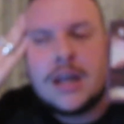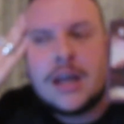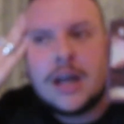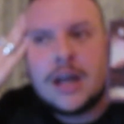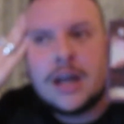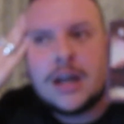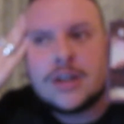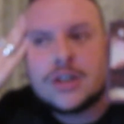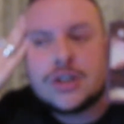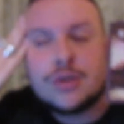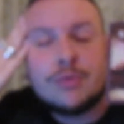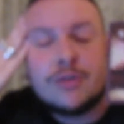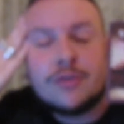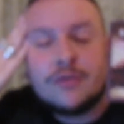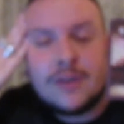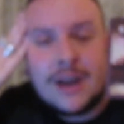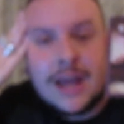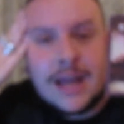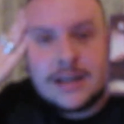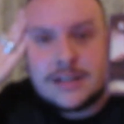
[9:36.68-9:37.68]
to
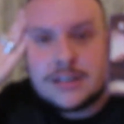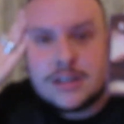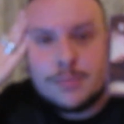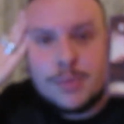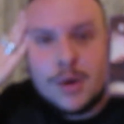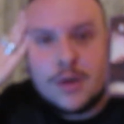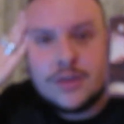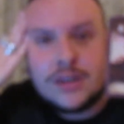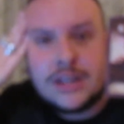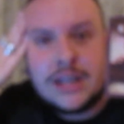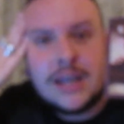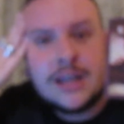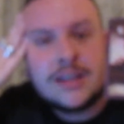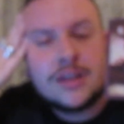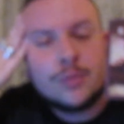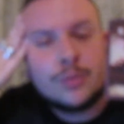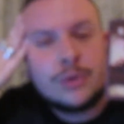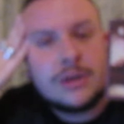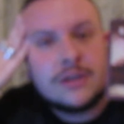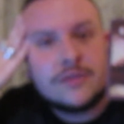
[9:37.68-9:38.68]
reflect upon the year
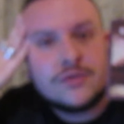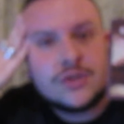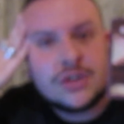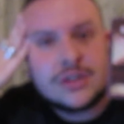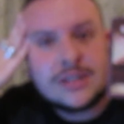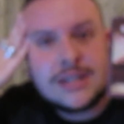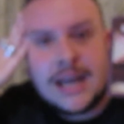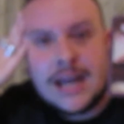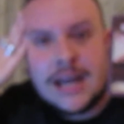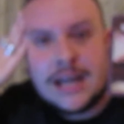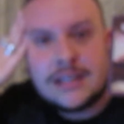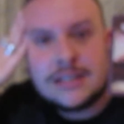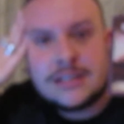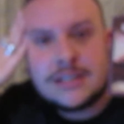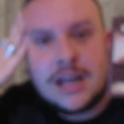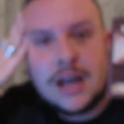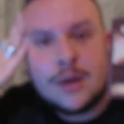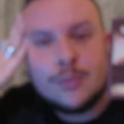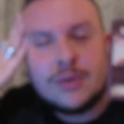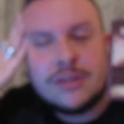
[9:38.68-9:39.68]
that we have just had,
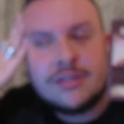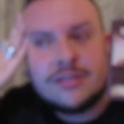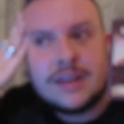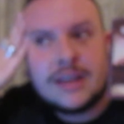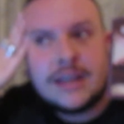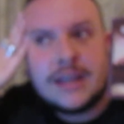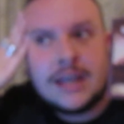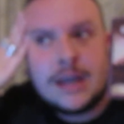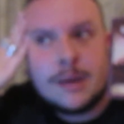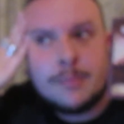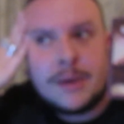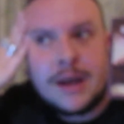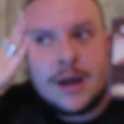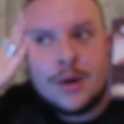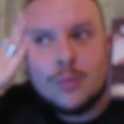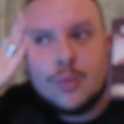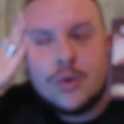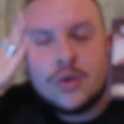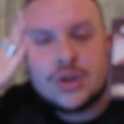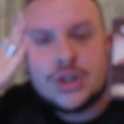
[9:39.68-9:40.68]
and we're thinking
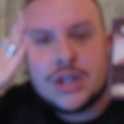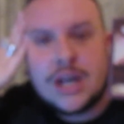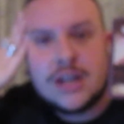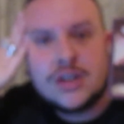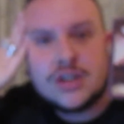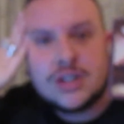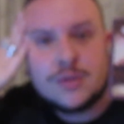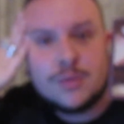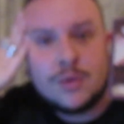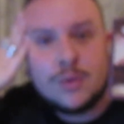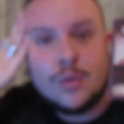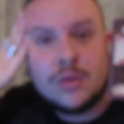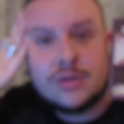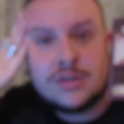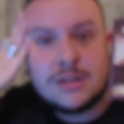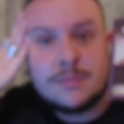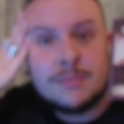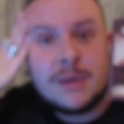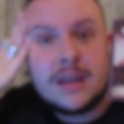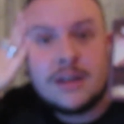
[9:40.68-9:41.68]
about what changes we want
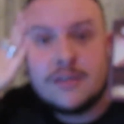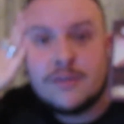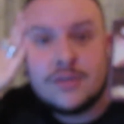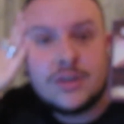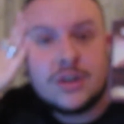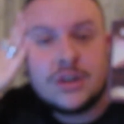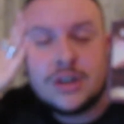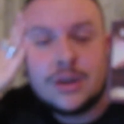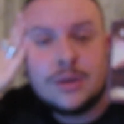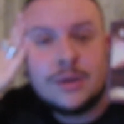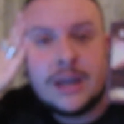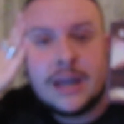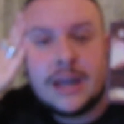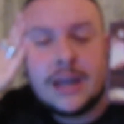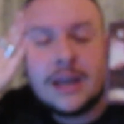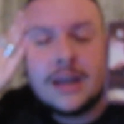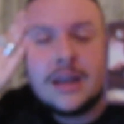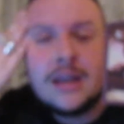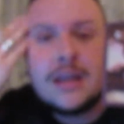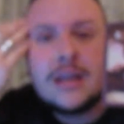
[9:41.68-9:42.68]
to make for the new
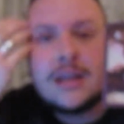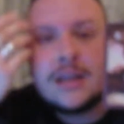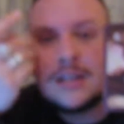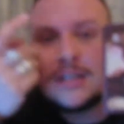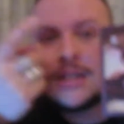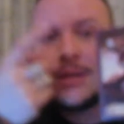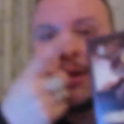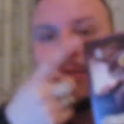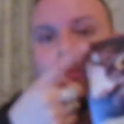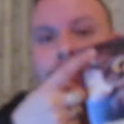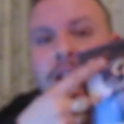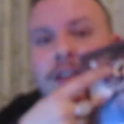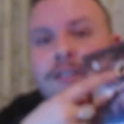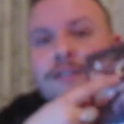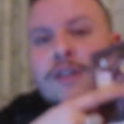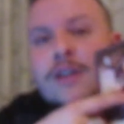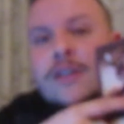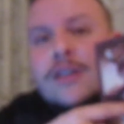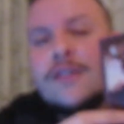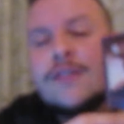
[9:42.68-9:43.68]
year. So I really
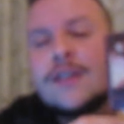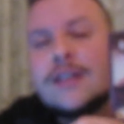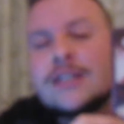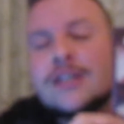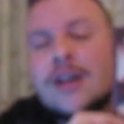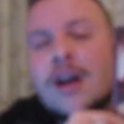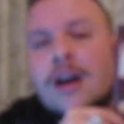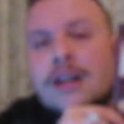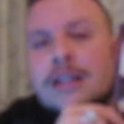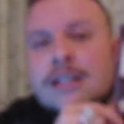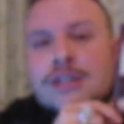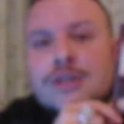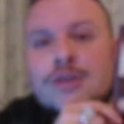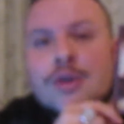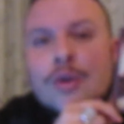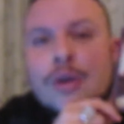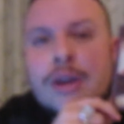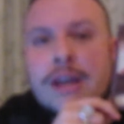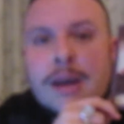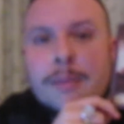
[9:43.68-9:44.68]
feel that this card is
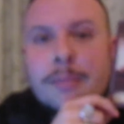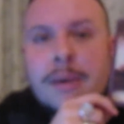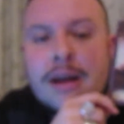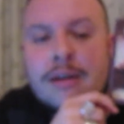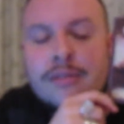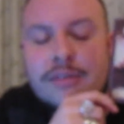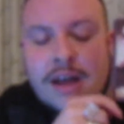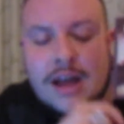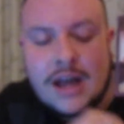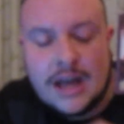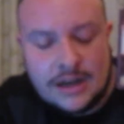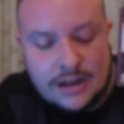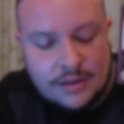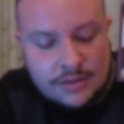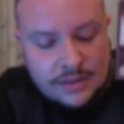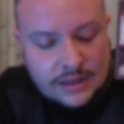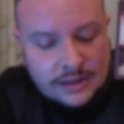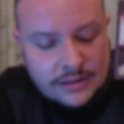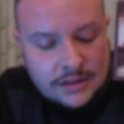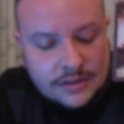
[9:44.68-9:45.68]
talking about that, and I
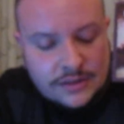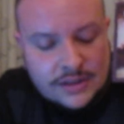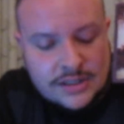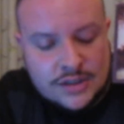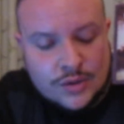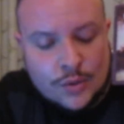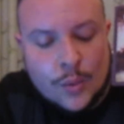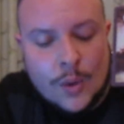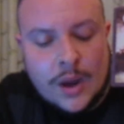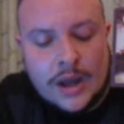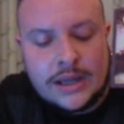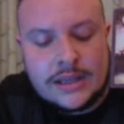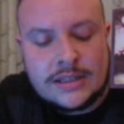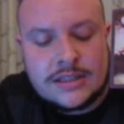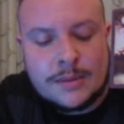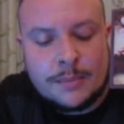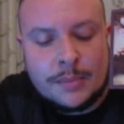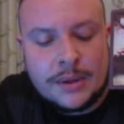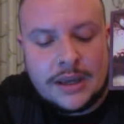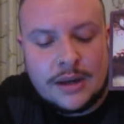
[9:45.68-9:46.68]
think that this
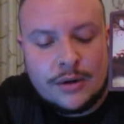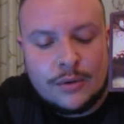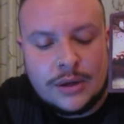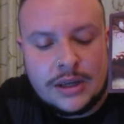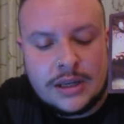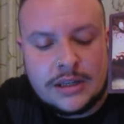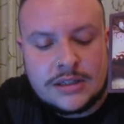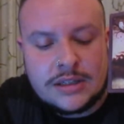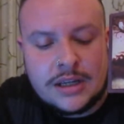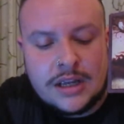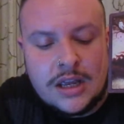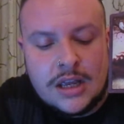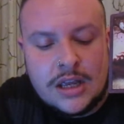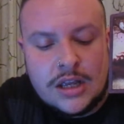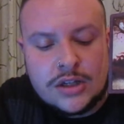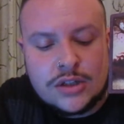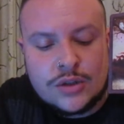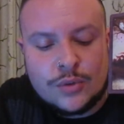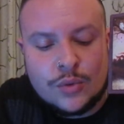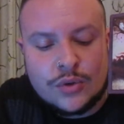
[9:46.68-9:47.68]
quieter period
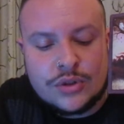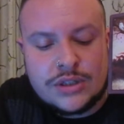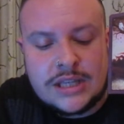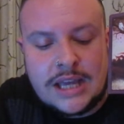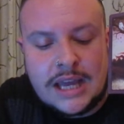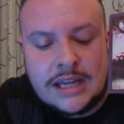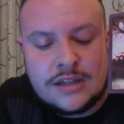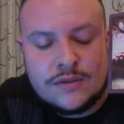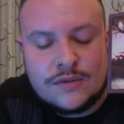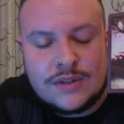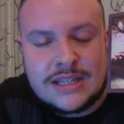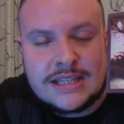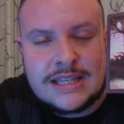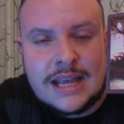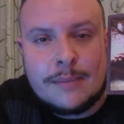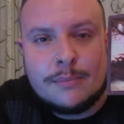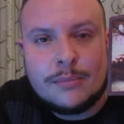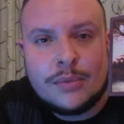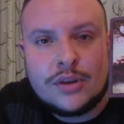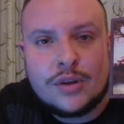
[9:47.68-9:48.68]
towards the end of
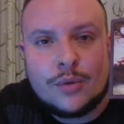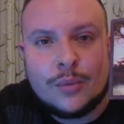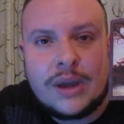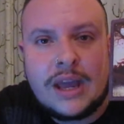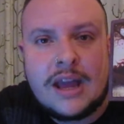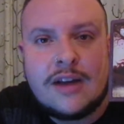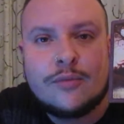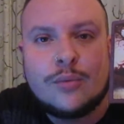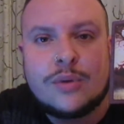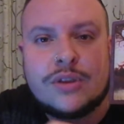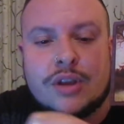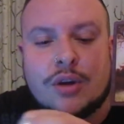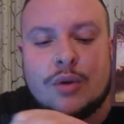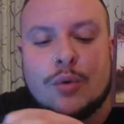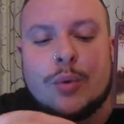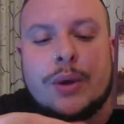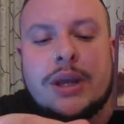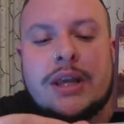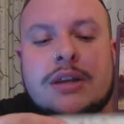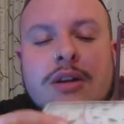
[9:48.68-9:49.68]
December that we have with the
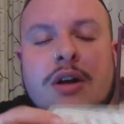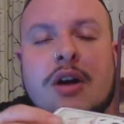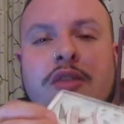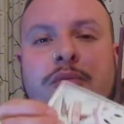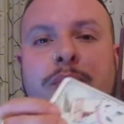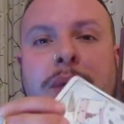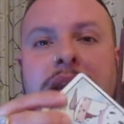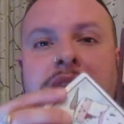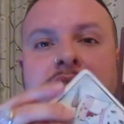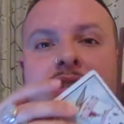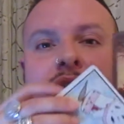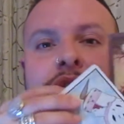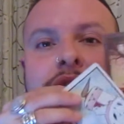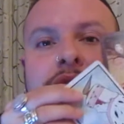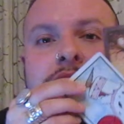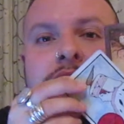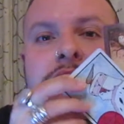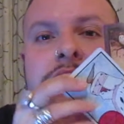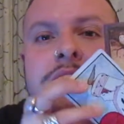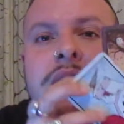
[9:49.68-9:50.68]
Queen of
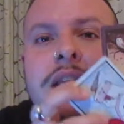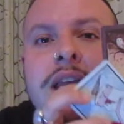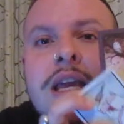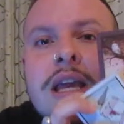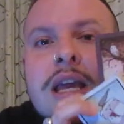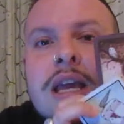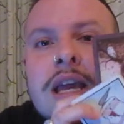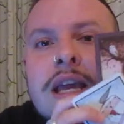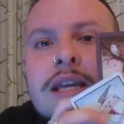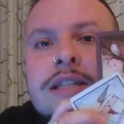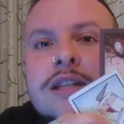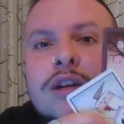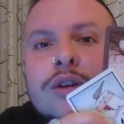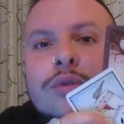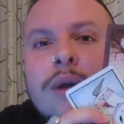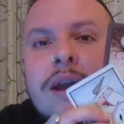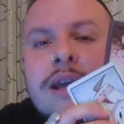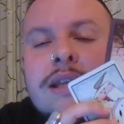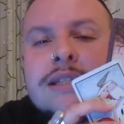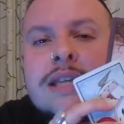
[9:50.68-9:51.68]
Pentacles is a
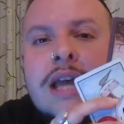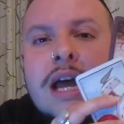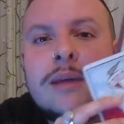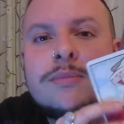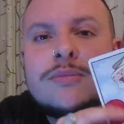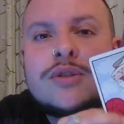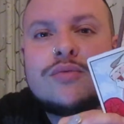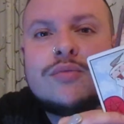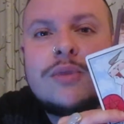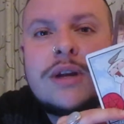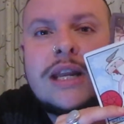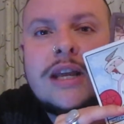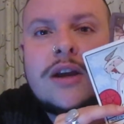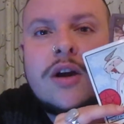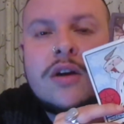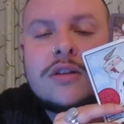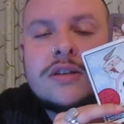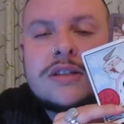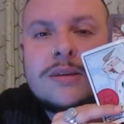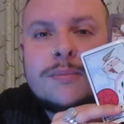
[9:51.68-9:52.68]
great time to really
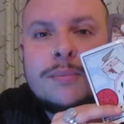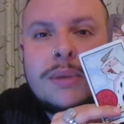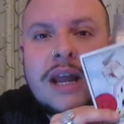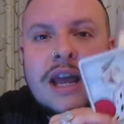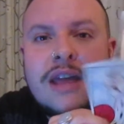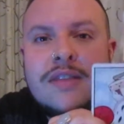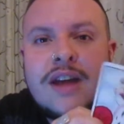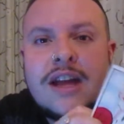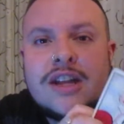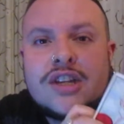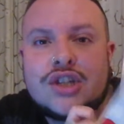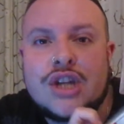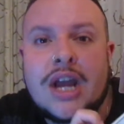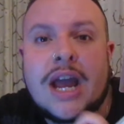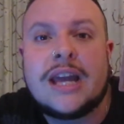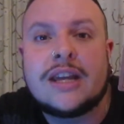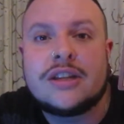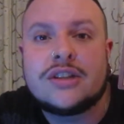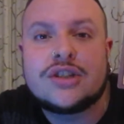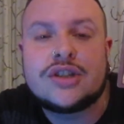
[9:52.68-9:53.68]
contemplate that
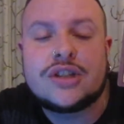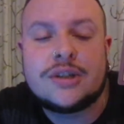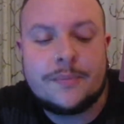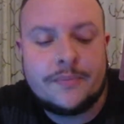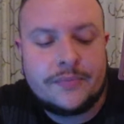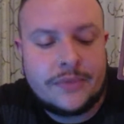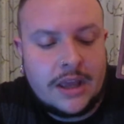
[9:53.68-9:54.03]
change.